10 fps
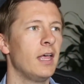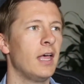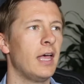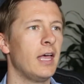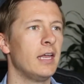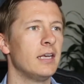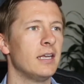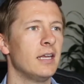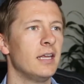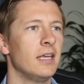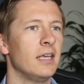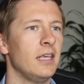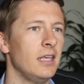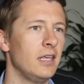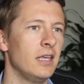And
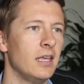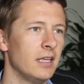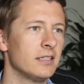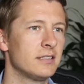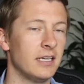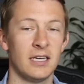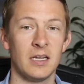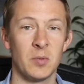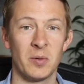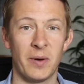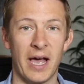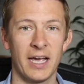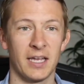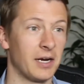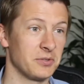he sent an email
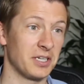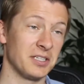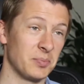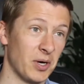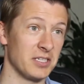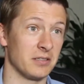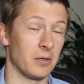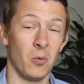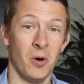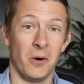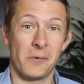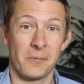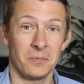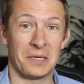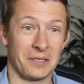back, and I was kind of surprised. I was like,
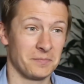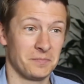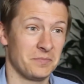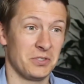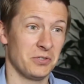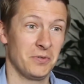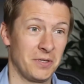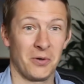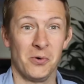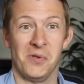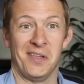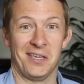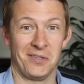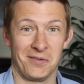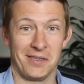whoa, like, you're really cool. Like,
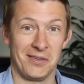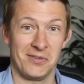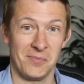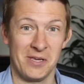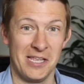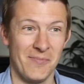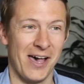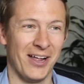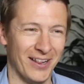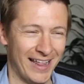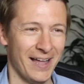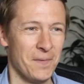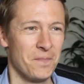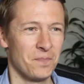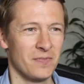and you sent me an email.
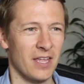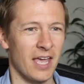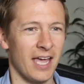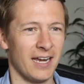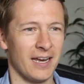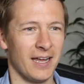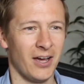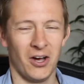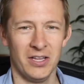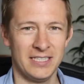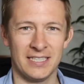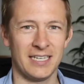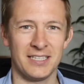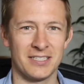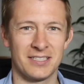And all he said,
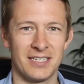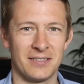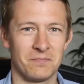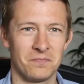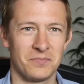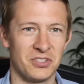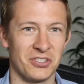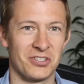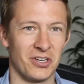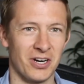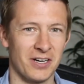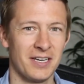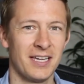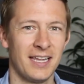he just said, just start.